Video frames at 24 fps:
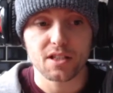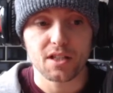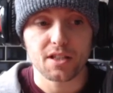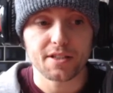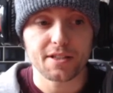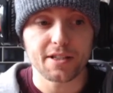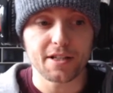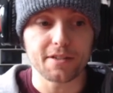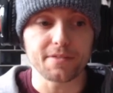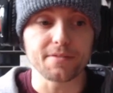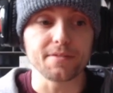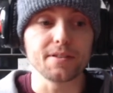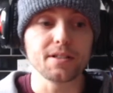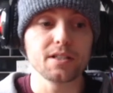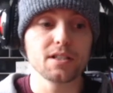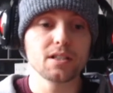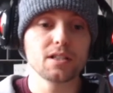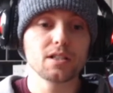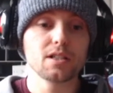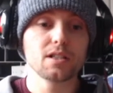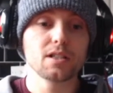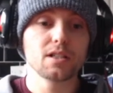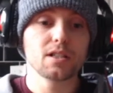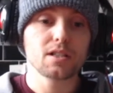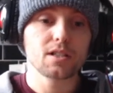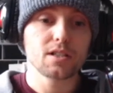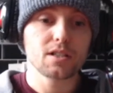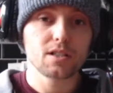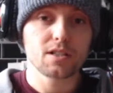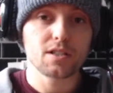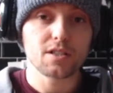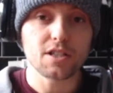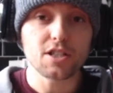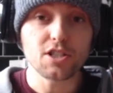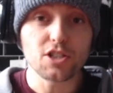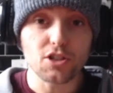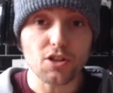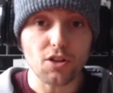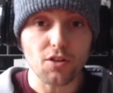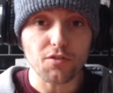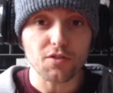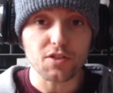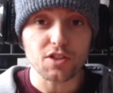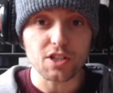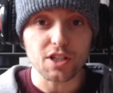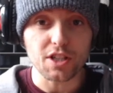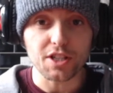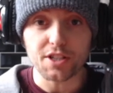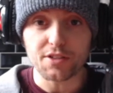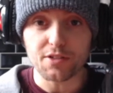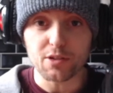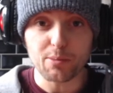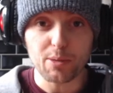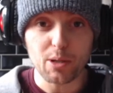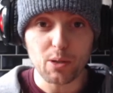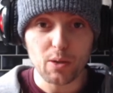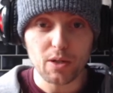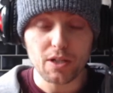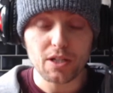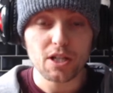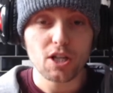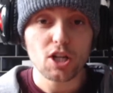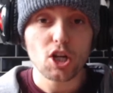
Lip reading: Now, this is obviously another big one.